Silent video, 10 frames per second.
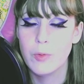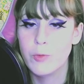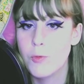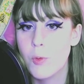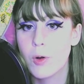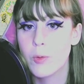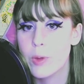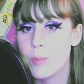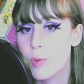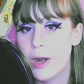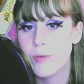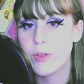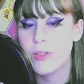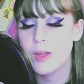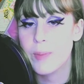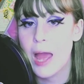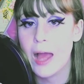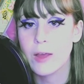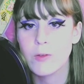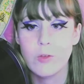before we brought everything
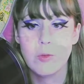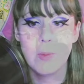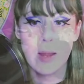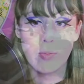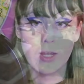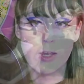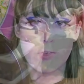back to my place